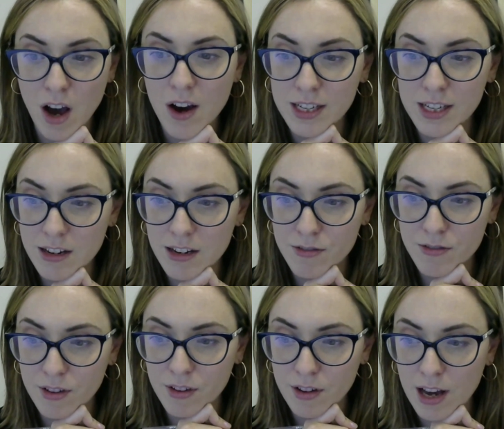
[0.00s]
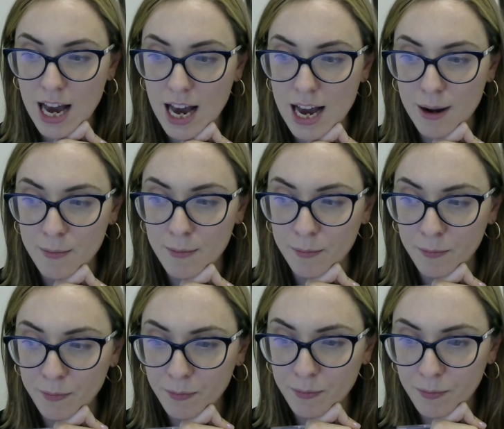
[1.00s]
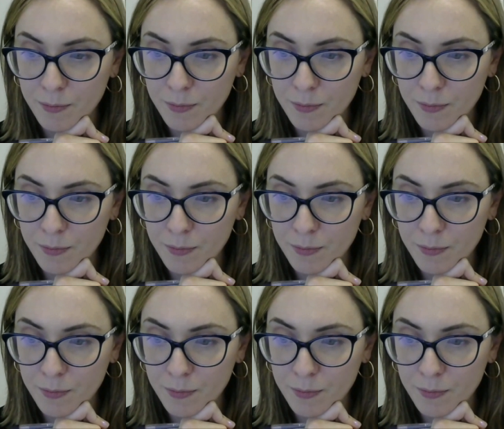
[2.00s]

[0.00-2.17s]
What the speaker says: cognitive, the